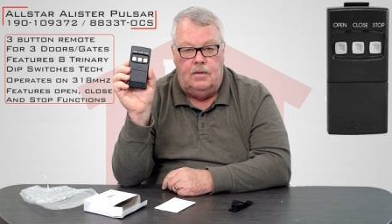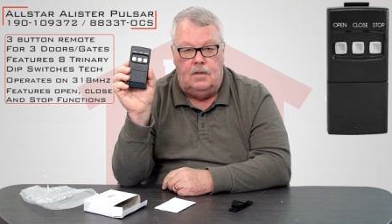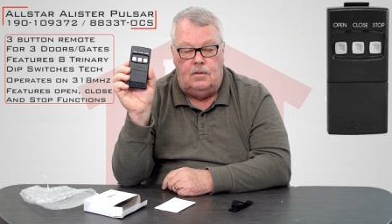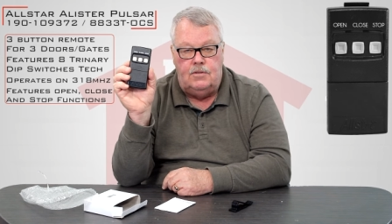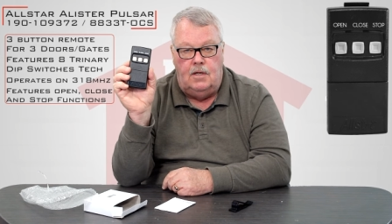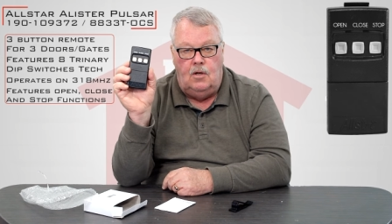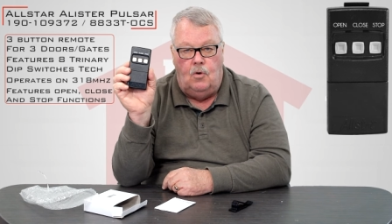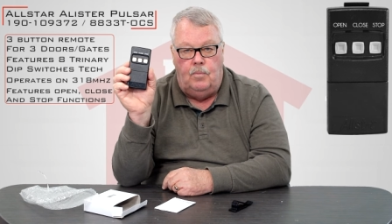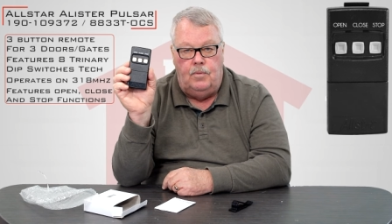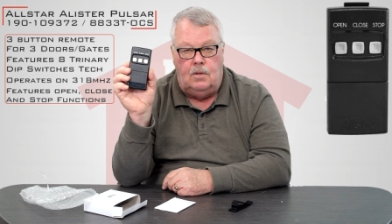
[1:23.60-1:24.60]
It'll say
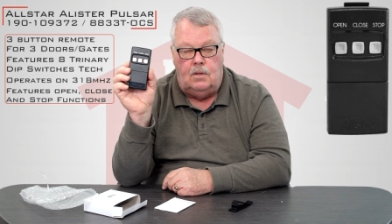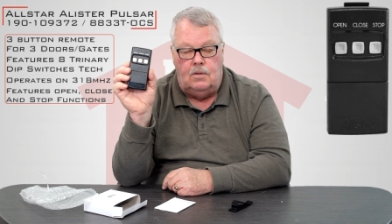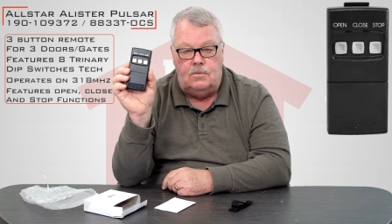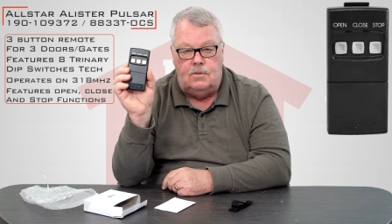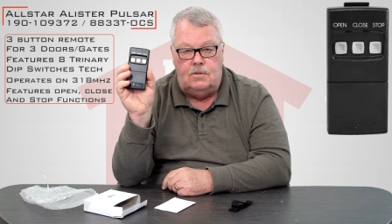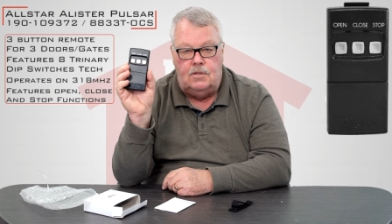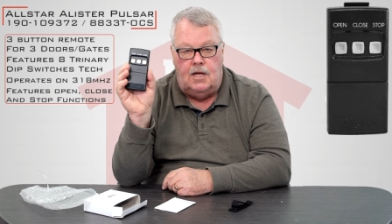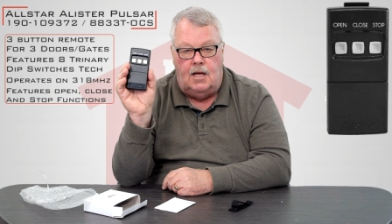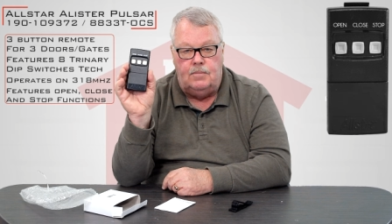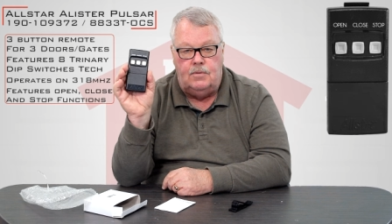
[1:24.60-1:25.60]
open, close, and
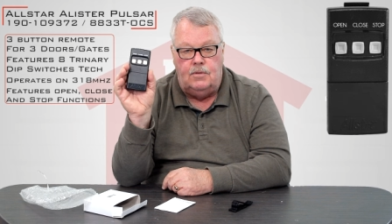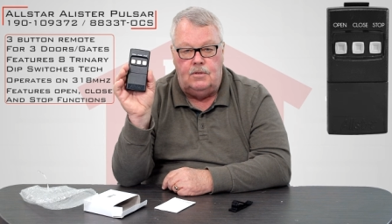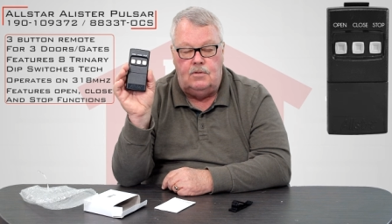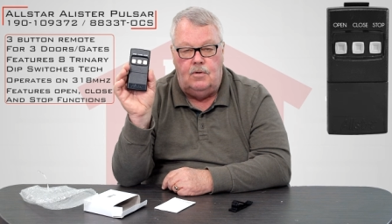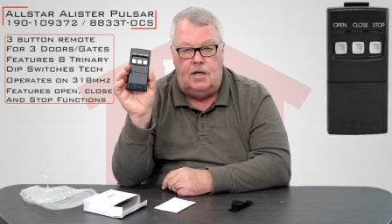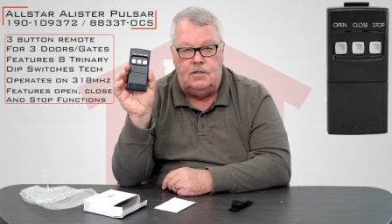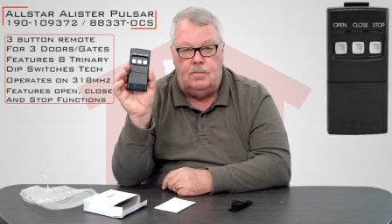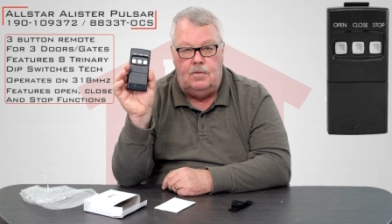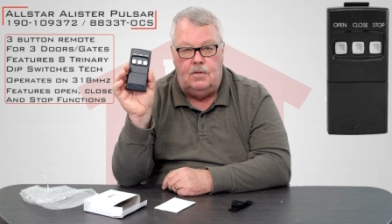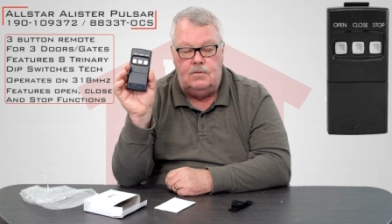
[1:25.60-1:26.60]
stop. So this
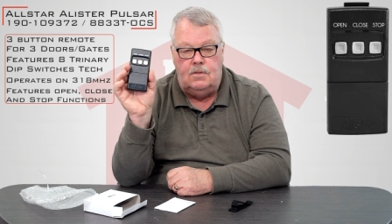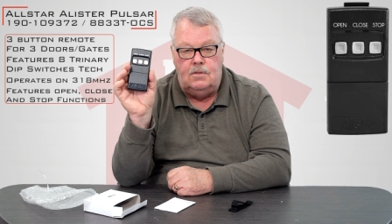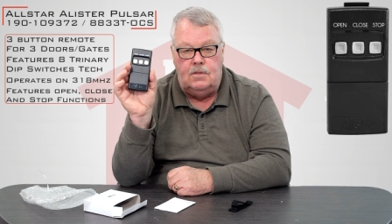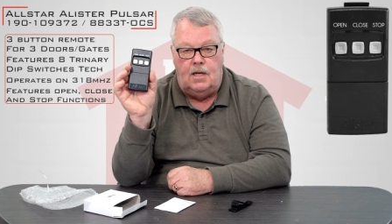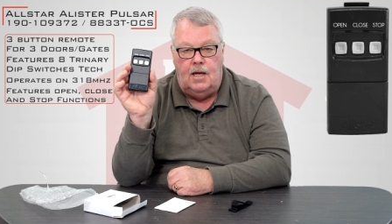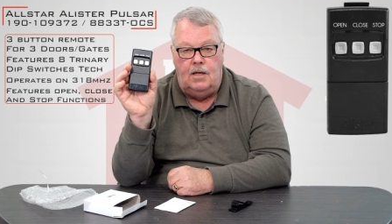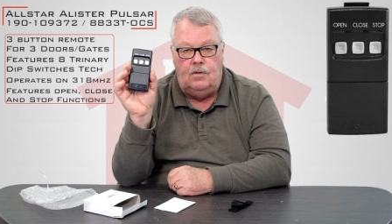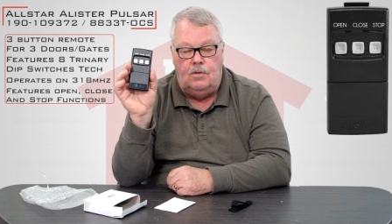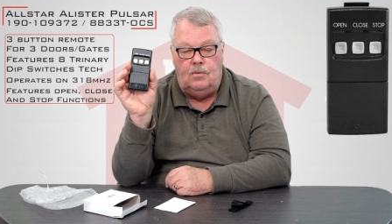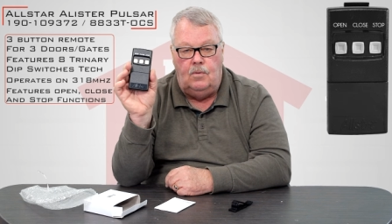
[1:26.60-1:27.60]
transmitter is
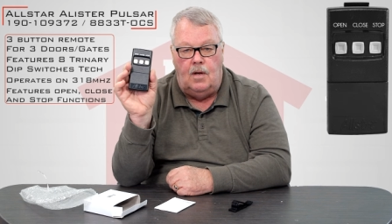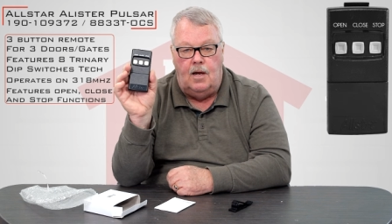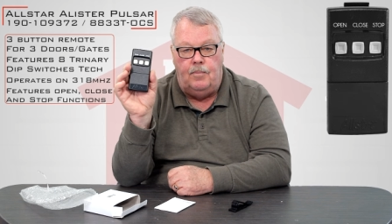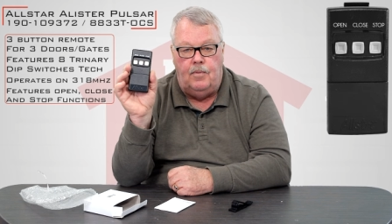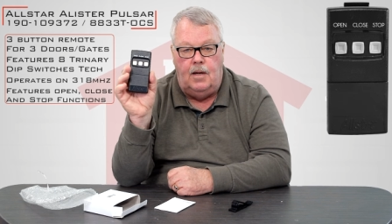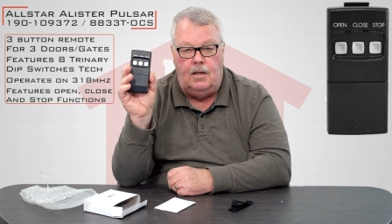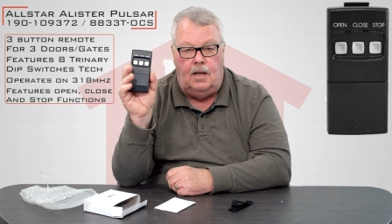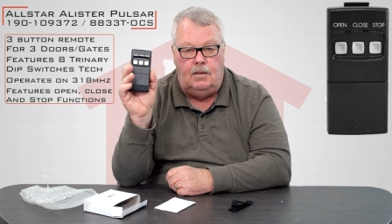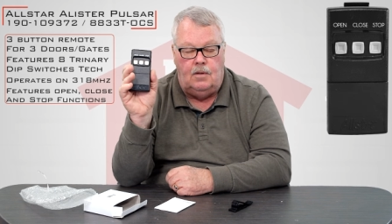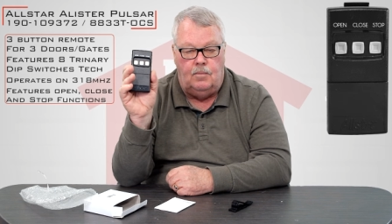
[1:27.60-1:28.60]
designed to operate
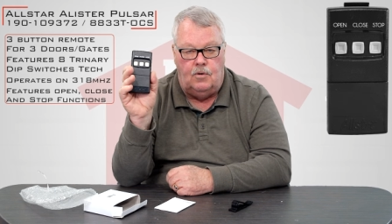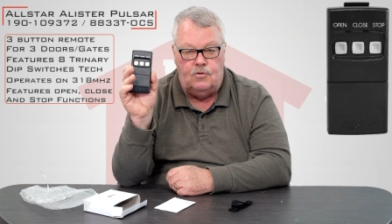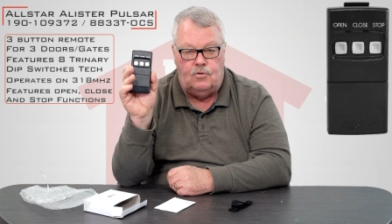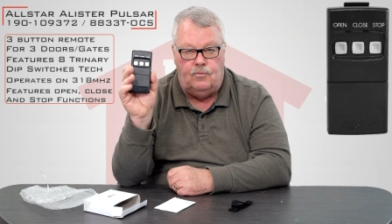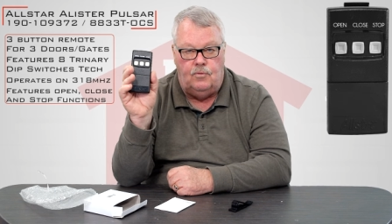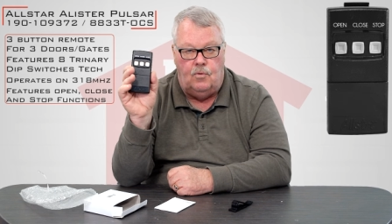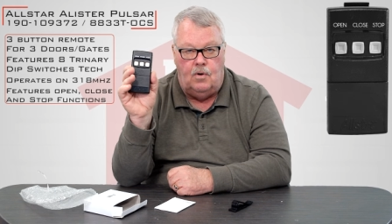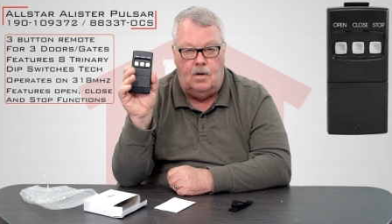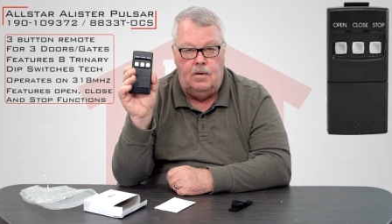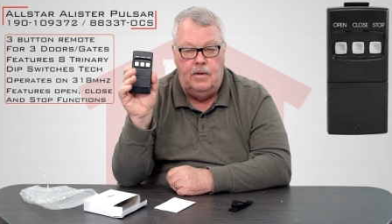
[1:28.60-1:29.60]
a commercial
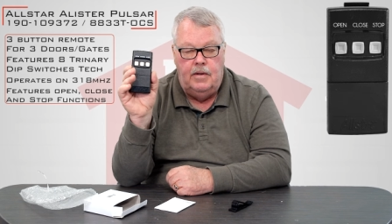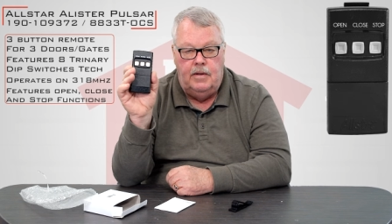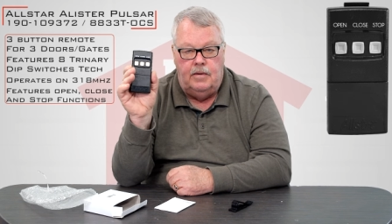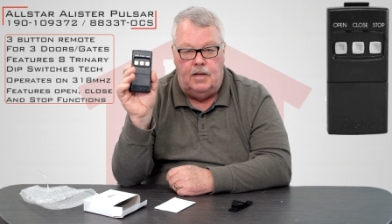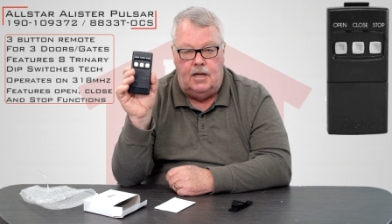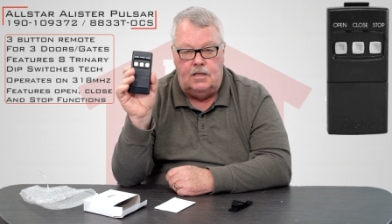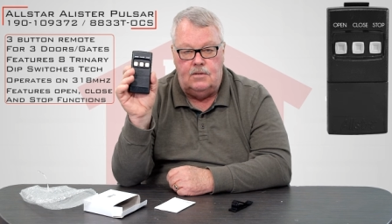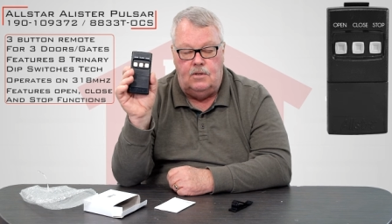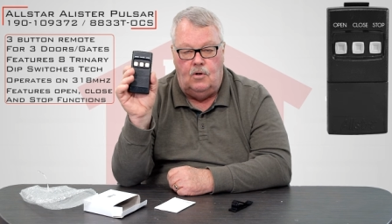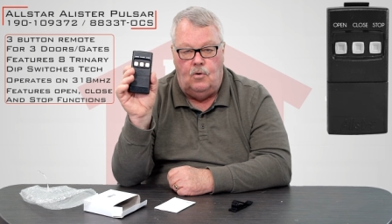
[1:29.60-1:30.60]
door that
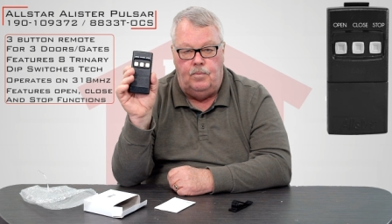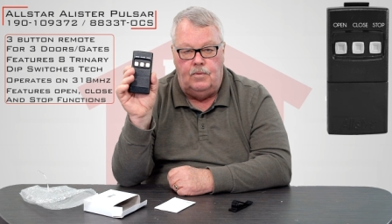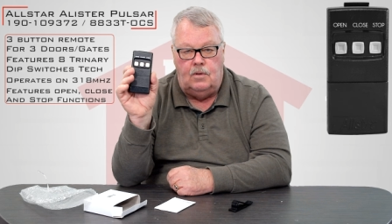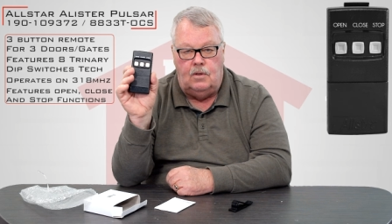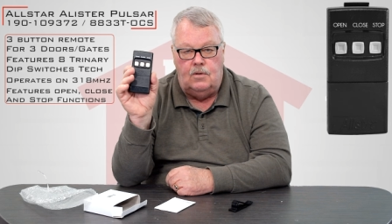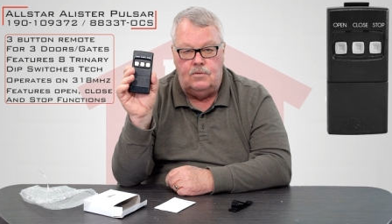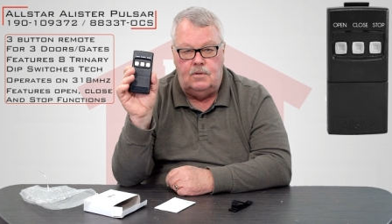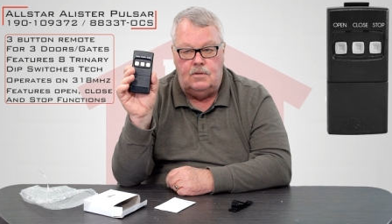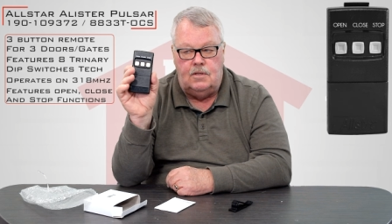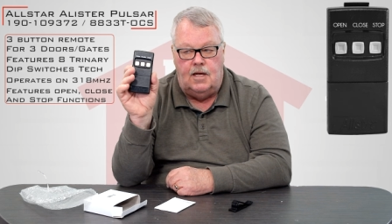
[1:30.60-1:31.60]
has the open, close,
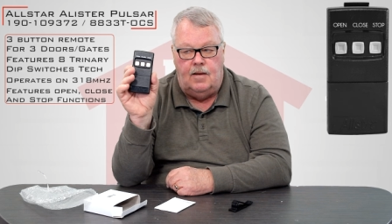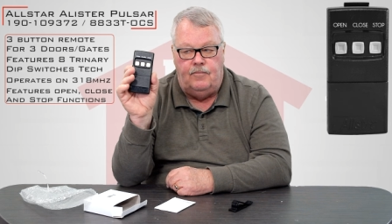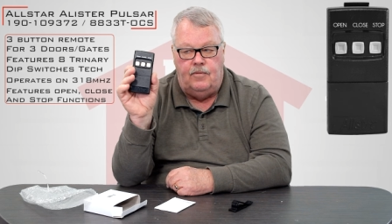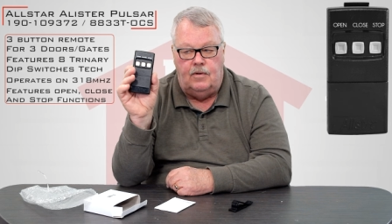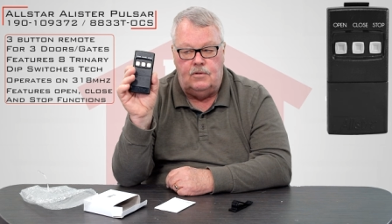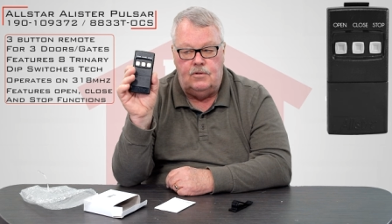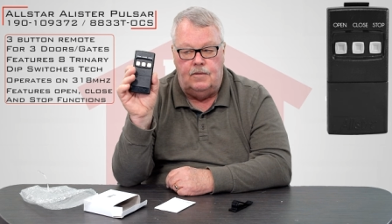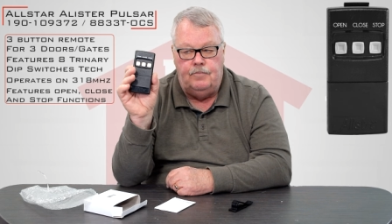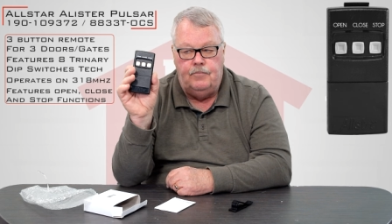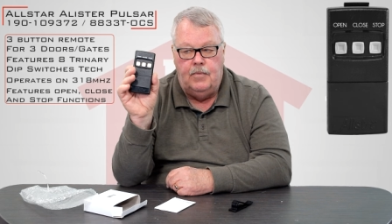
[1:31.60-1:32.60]
and stop function.